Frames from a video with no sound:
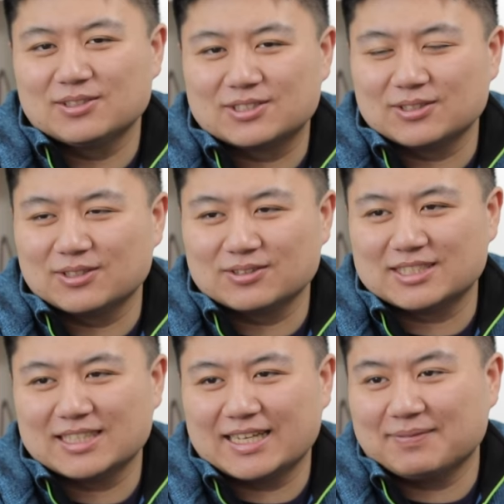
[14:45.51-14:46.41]
you still don't
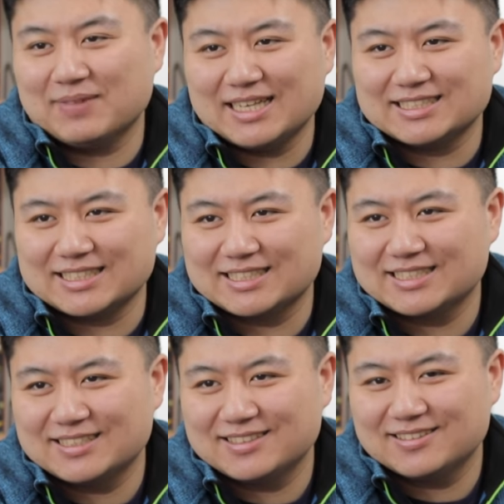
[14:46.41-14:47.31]
see like magic.
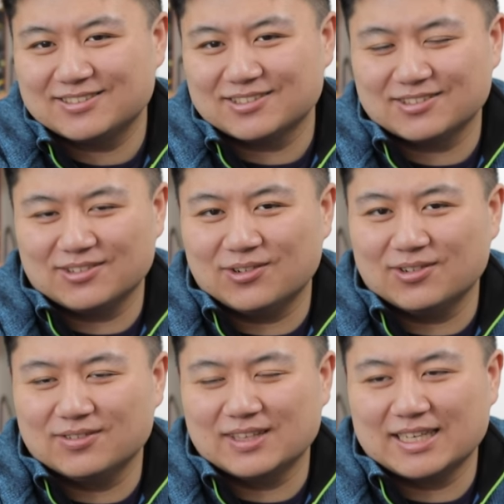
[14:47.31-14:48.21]
Yeah. Or,
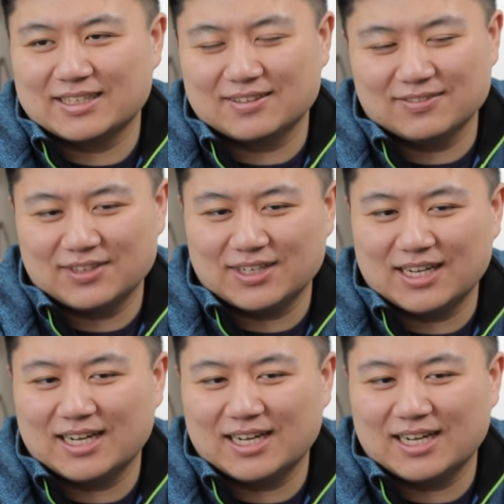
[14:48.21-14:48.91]
or like very